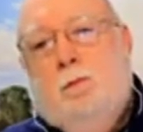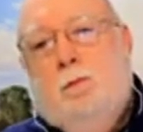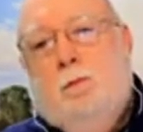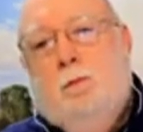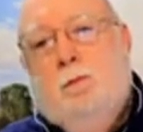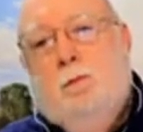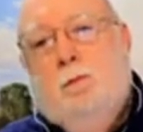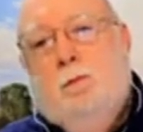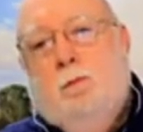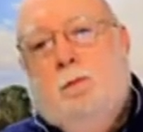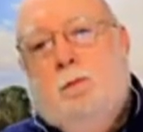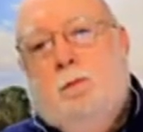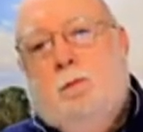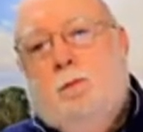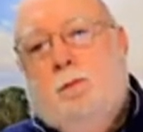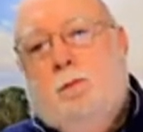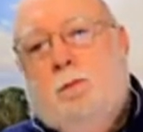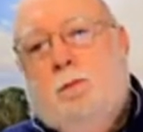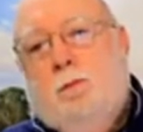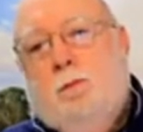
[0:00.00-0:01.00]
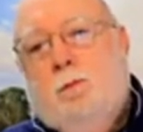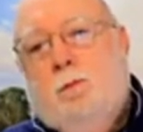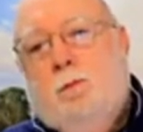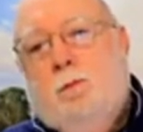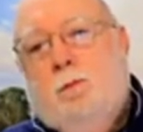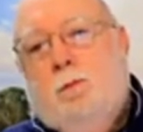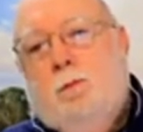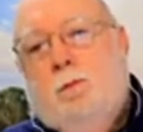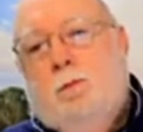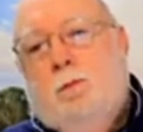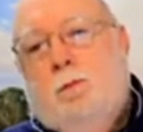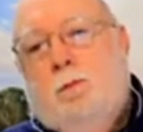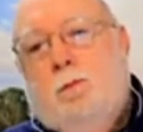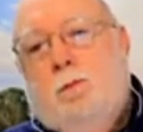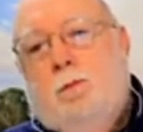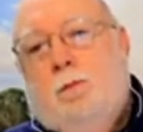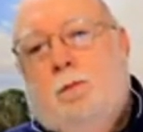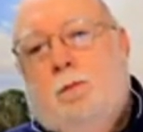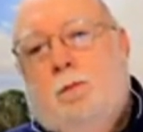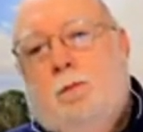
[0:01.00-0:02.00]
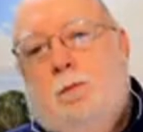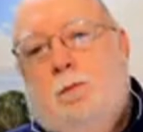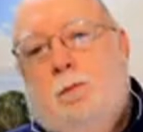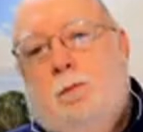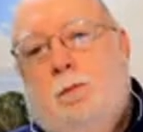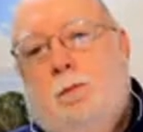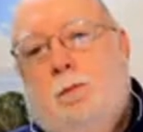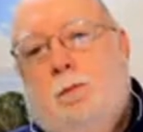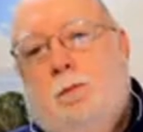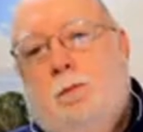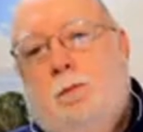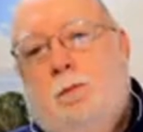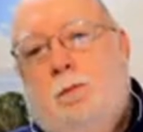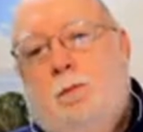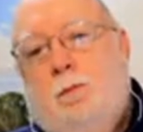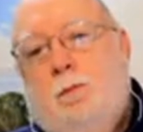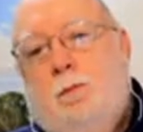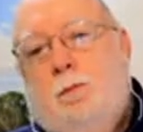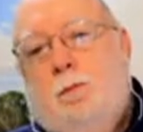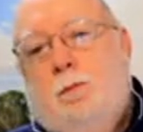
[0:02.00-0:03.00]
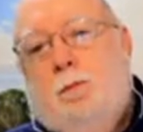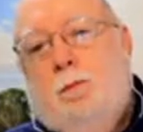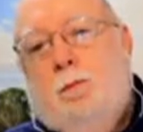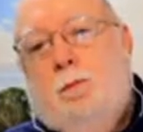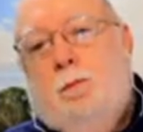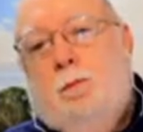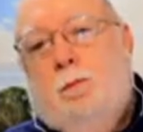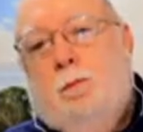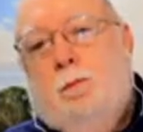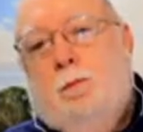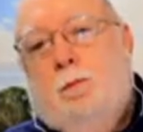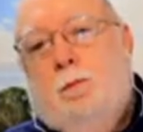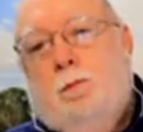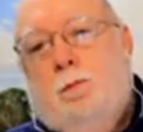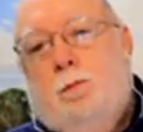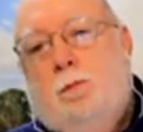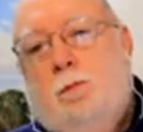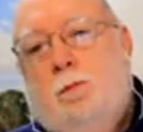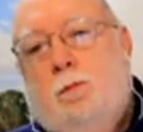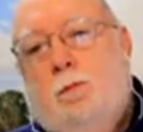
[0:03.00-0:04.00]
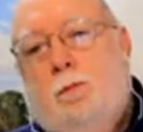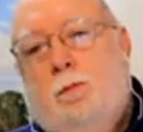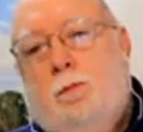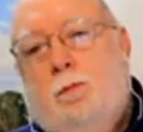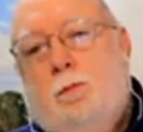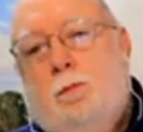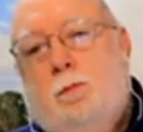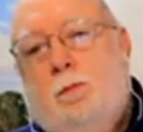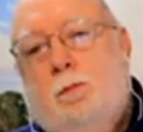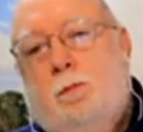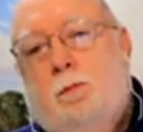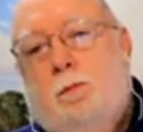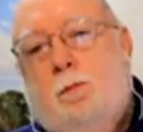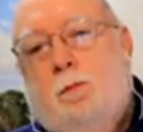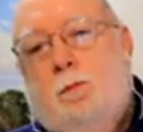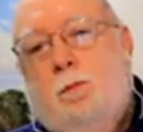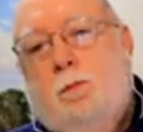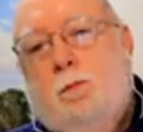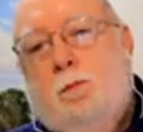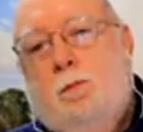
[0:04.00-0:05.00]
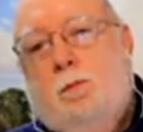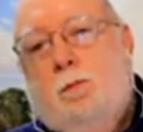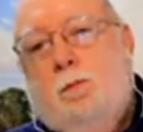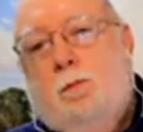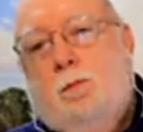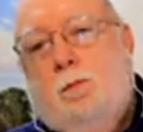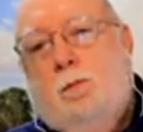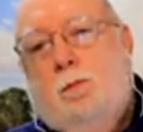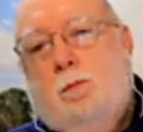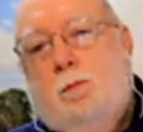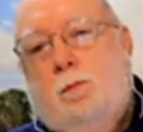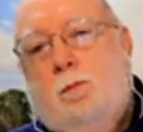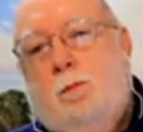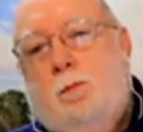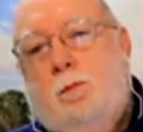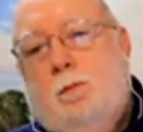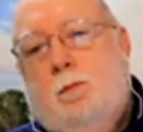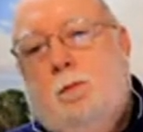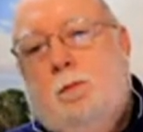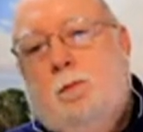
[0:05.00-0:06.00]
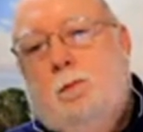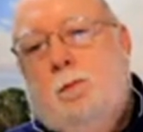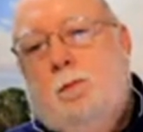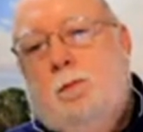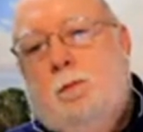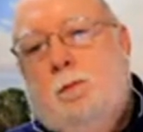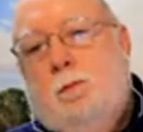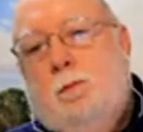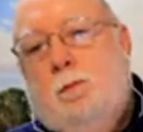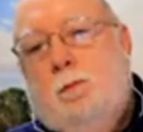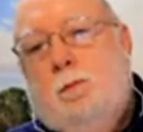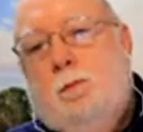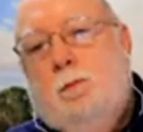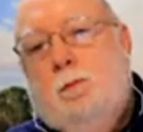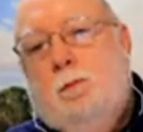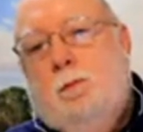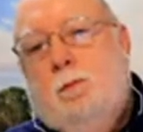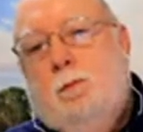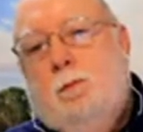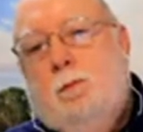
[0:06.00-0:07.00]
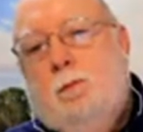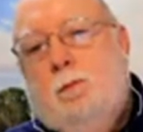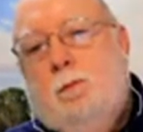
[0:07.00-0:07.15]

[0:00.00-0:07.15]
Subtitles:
(not speaking)